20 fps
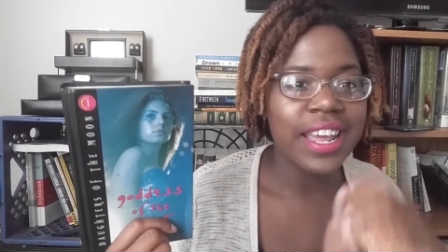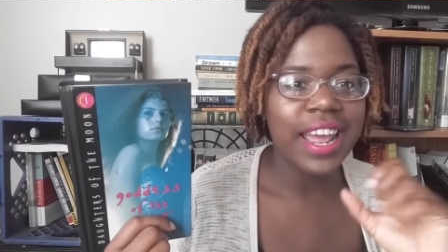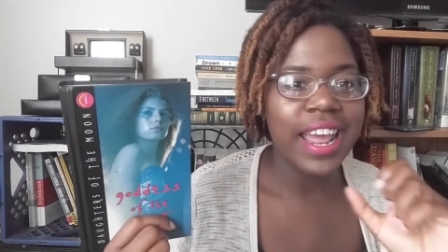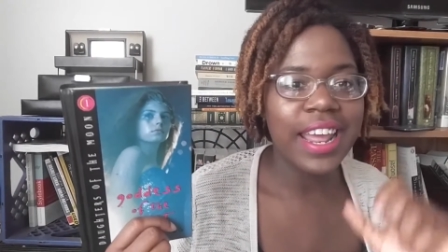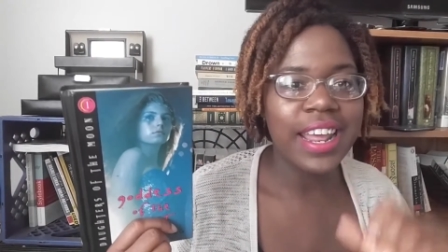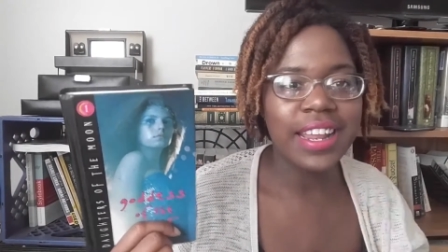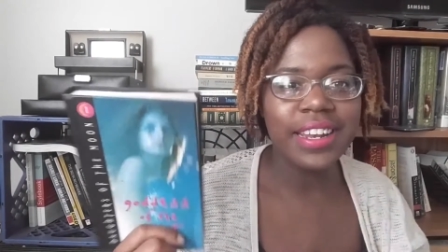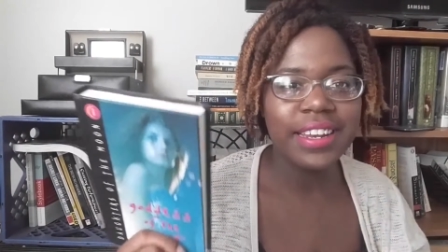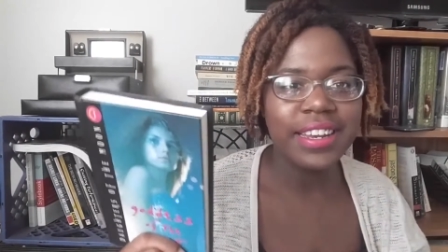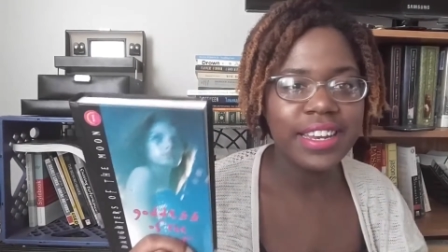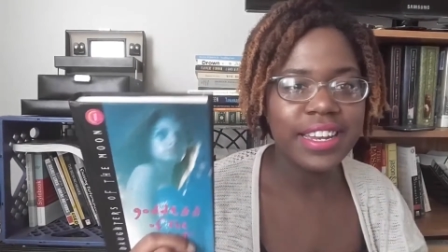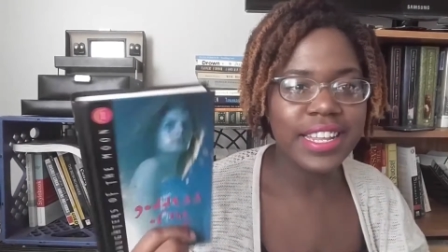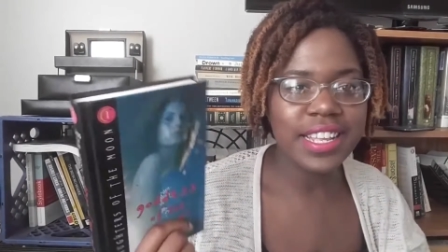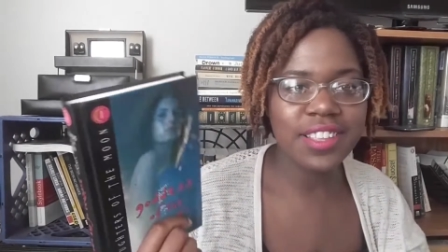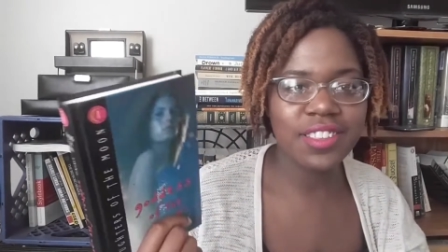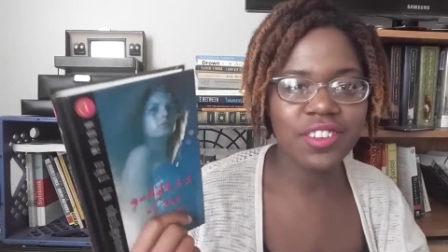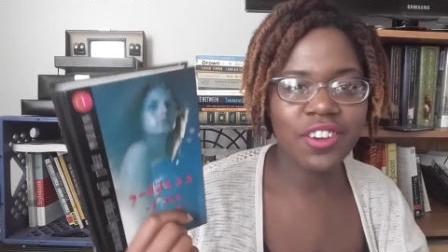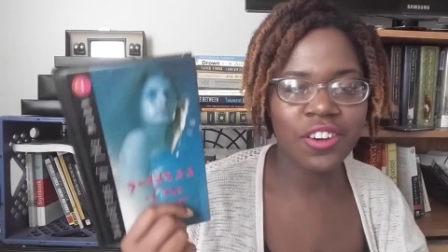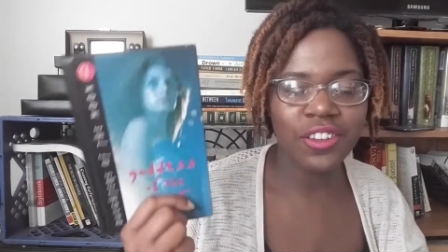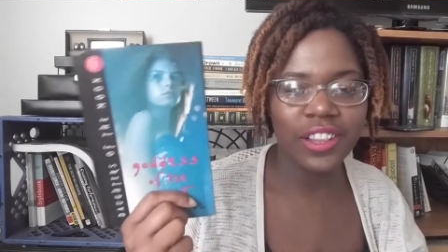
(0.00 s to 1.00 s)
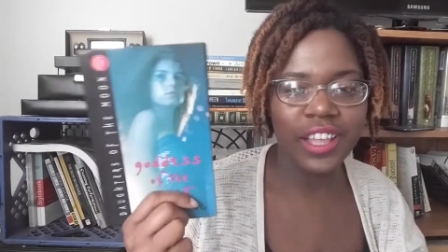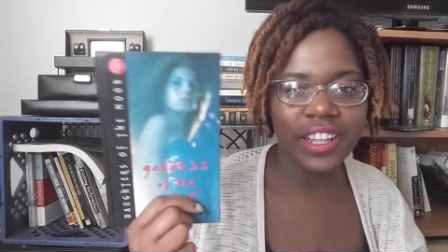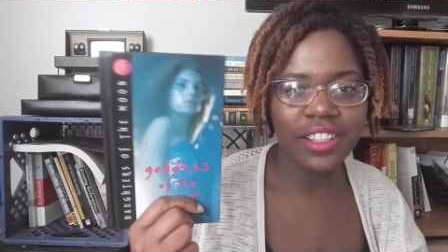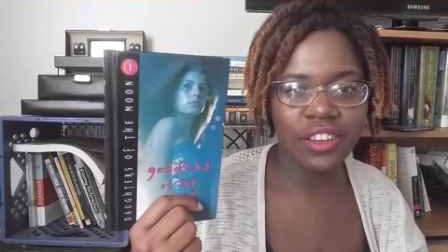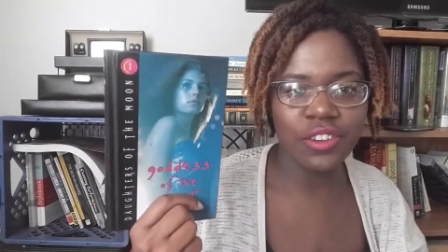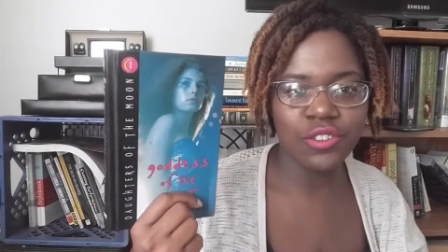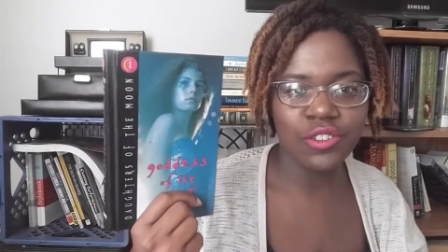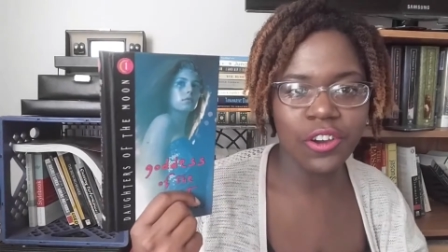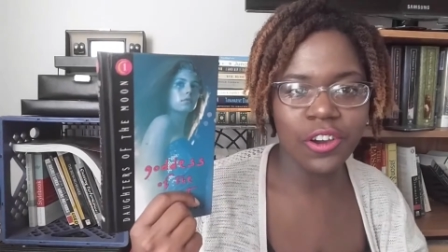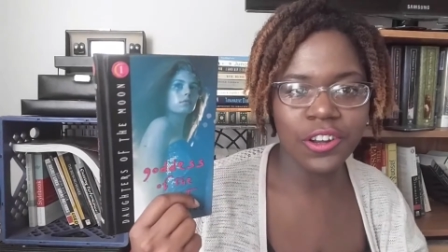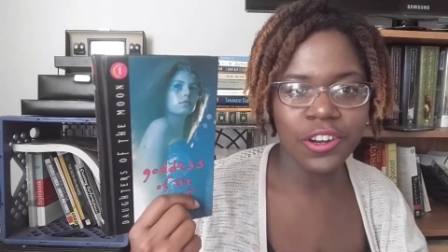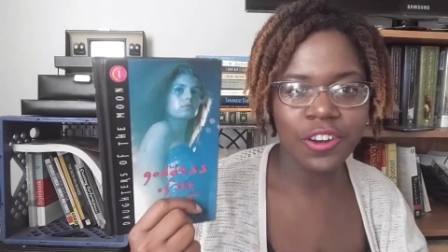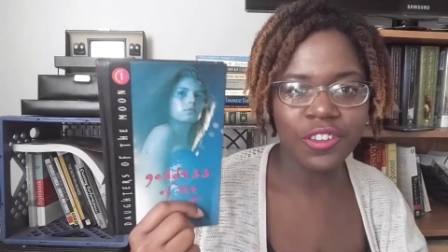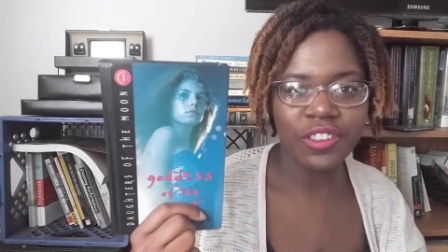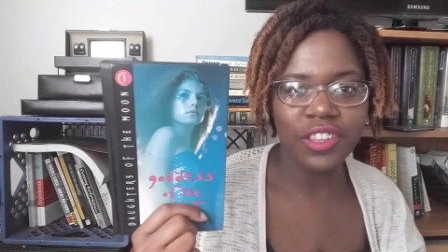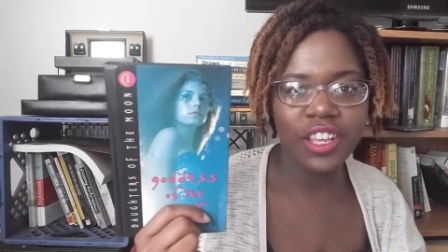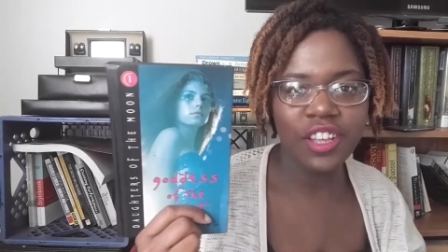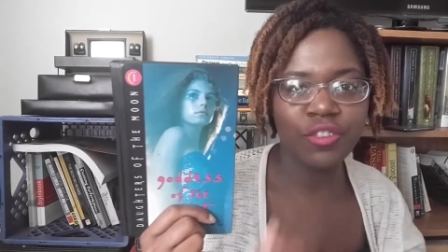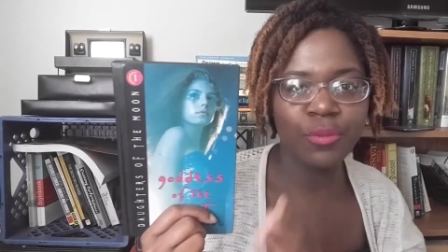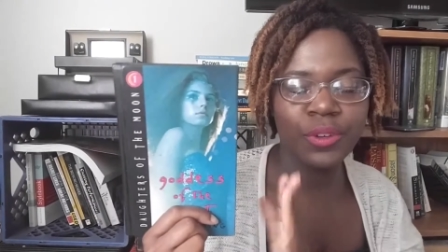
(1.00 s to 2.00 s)
And these are like their daughters.
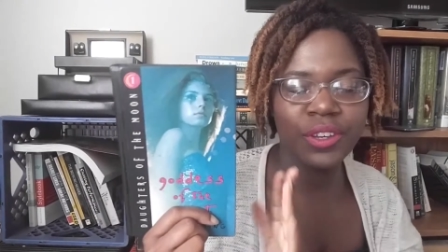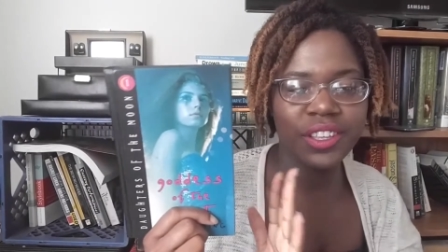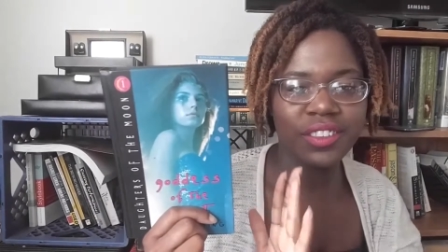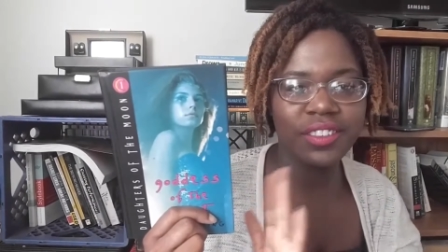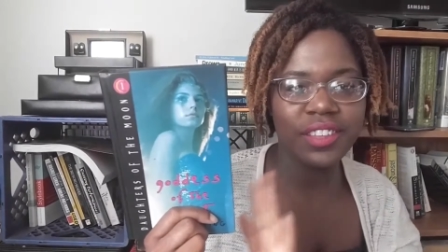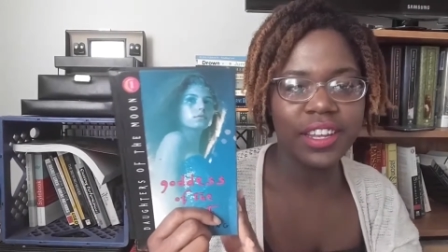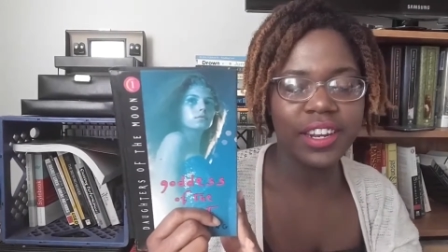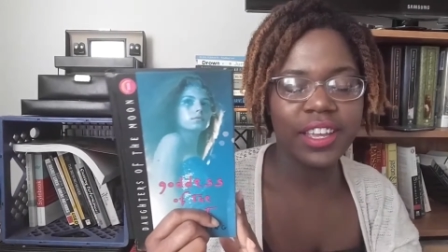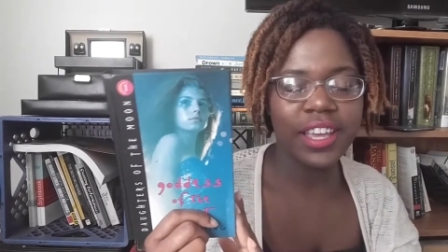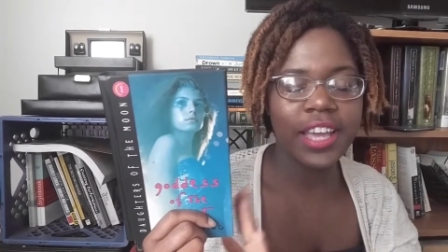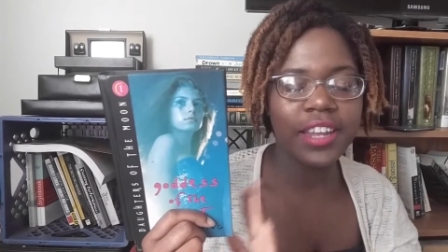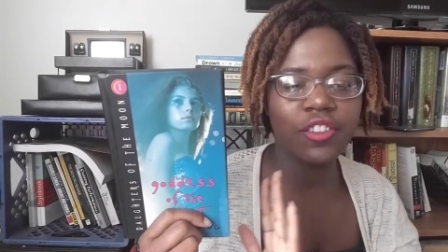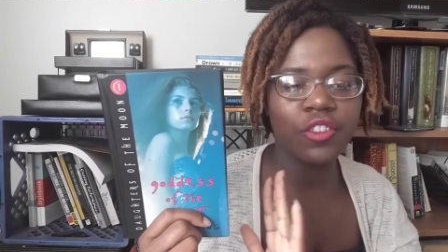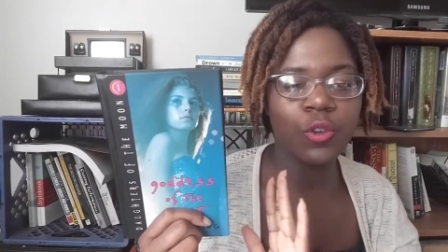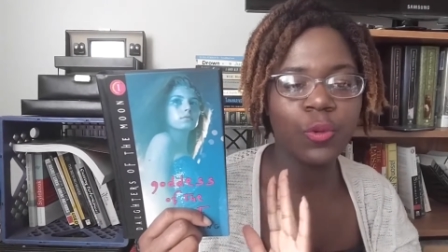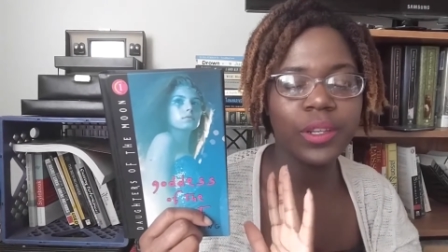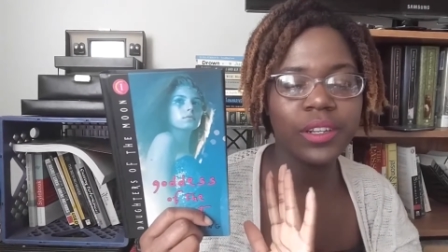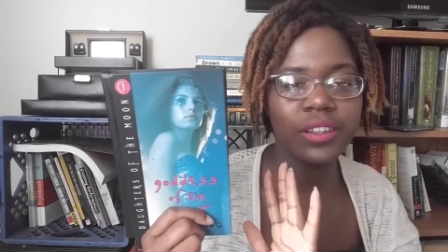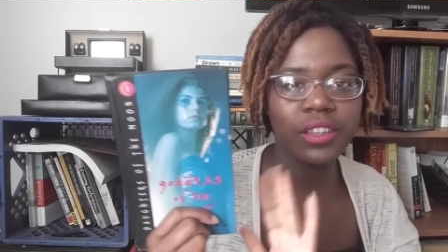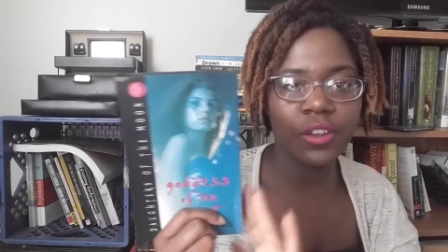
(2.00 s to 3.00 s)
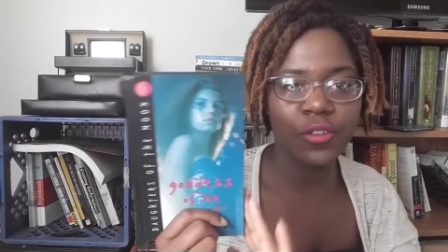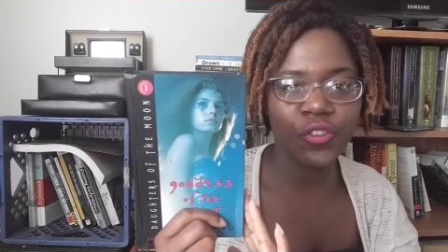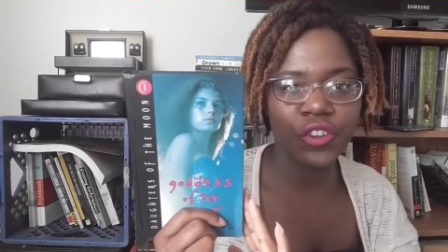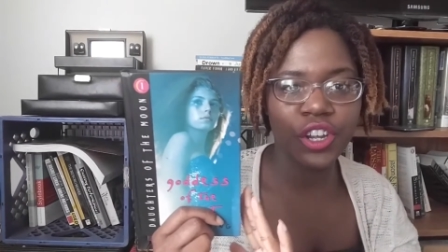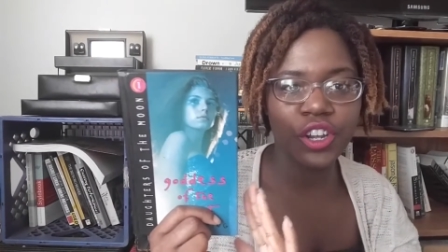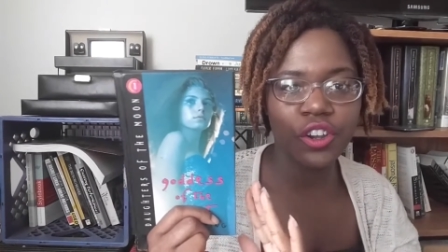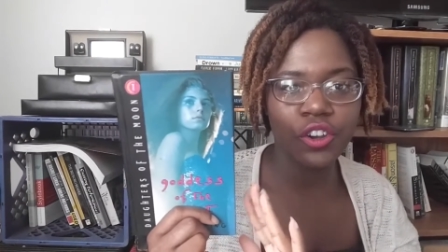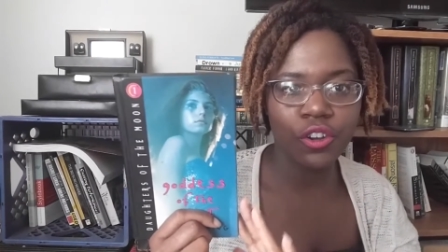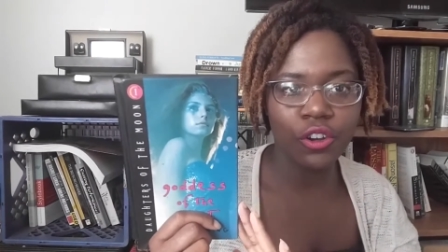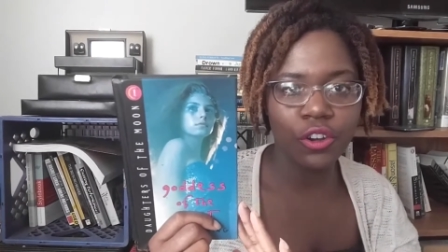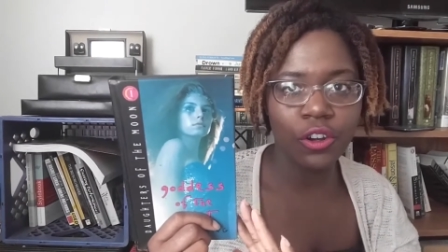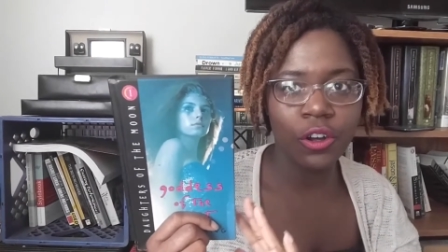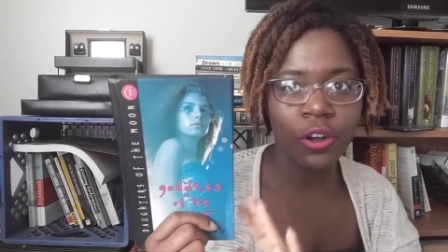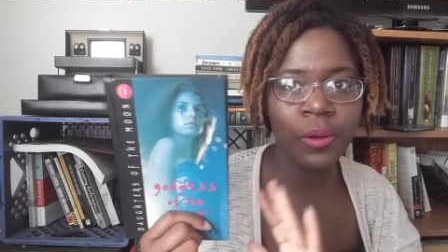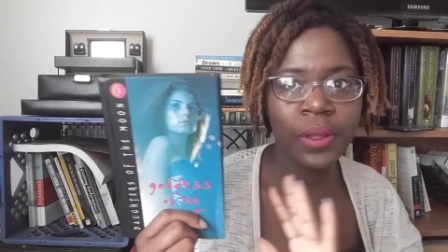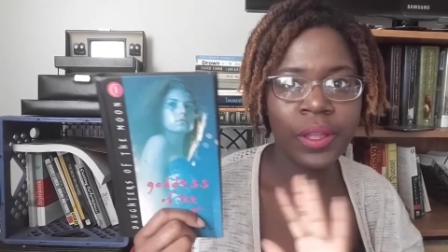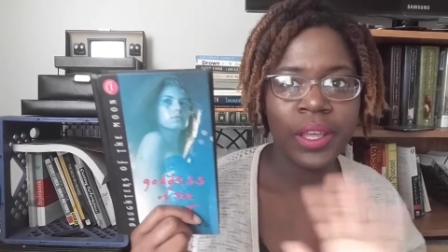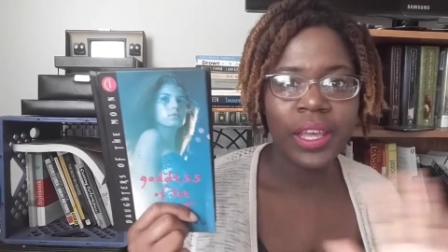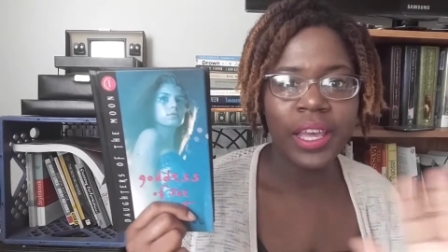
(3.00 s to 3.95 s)
Each book is dedicated to a different girl.